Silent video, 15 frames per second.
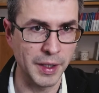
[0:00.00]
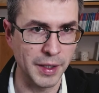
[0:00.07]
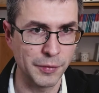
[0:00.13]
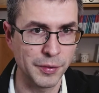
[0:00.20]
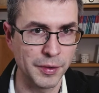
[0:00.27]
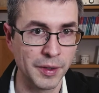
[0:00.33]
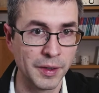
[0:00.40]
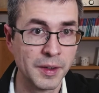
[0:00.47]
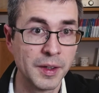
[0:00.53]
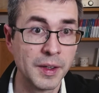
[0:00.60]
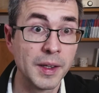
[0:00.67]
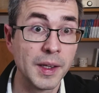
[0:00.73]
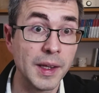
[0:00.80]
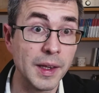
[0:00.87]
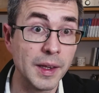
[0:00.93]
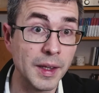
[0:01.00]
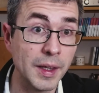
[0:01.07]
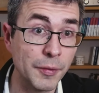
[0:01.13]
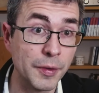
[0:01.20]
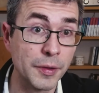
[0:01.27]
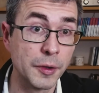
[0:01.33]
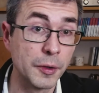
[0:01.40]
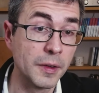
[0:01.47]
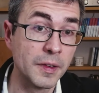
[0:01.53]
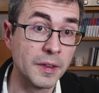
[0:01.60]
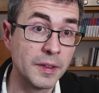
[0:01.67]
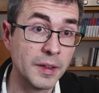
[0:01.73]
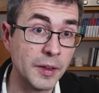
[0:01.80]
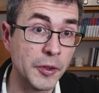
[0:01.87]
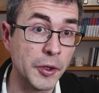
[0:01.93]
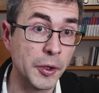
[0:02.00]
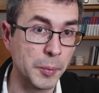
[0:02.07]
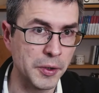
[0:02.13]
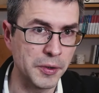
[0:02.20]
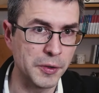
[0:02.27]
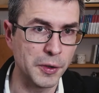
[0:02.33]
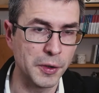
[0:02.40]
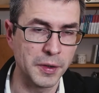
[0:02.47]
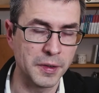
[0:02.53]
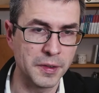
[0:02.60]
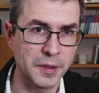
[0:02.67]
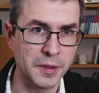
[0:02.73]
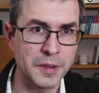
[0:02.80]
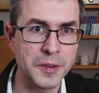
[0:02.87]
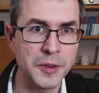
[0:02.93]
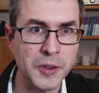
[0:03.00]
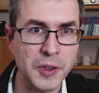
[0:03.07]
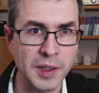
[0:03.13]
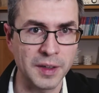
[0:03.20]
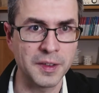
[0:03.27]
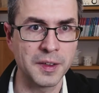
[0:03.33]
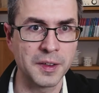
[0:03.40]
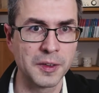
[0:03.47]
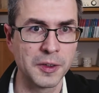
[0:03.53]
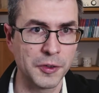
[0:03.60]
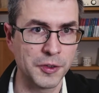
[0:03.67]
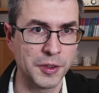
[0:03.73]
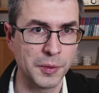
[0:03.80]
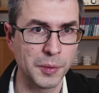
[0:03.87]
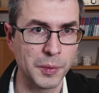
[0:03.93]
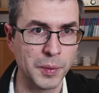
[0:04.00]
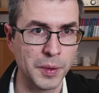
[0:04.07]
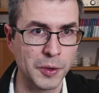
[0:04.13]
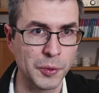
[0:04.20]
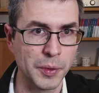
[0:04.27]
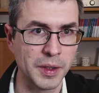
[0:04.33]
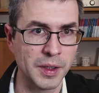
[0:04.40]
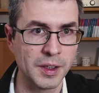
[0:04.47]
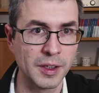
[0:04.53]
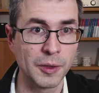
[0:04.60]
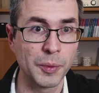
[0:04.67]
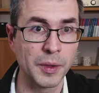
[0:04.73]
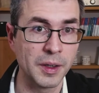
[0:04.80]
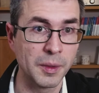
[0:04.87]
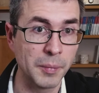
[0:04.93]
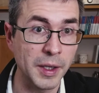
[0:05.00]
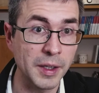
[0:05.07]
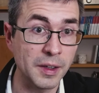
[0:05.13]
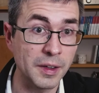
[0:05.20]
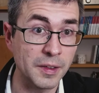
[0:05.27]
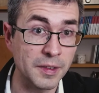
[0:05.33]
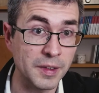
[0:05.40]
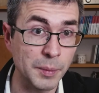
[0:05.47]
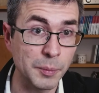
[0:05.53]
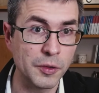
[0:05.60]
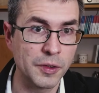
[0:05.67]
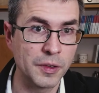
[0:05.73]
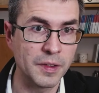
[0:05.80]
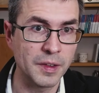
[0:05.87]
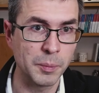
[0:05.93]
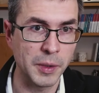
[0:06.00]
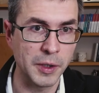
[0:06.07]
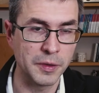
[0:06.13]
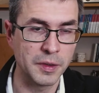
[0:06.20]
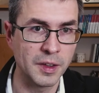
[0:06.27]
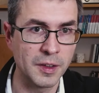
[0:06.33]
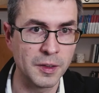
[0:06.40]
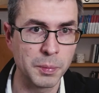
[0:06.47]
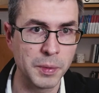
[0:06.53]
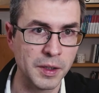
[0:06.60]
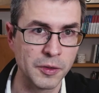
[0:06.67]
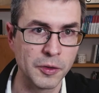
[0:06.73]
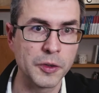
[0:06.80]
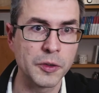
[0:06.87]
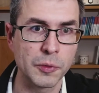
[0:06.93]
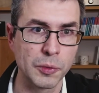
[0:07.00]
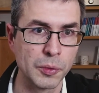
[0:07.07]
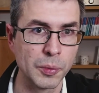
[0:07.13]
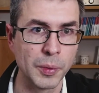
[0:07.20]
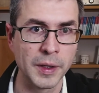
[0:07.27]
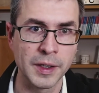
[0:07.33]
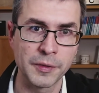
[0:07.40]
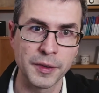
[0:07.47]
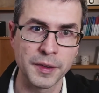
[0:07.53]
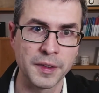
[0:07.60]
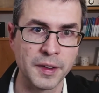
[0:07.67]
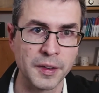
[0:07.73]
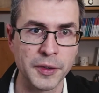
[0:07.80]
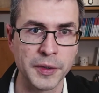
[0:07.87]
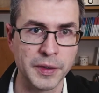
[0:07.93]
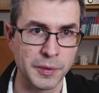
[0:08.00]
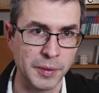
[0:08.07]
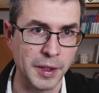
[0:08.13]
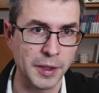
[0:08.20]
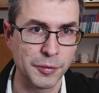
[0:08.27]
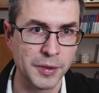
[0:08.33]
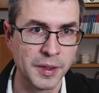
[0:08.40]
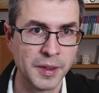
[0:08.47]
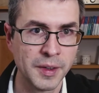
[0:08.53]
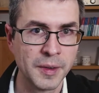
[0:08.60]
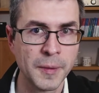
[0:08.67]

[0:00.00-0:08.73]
behavior even though it's still non-monotonic. This is not classical logic, what we are doing here. We are making assumptions about things being not true whenever they are not derived.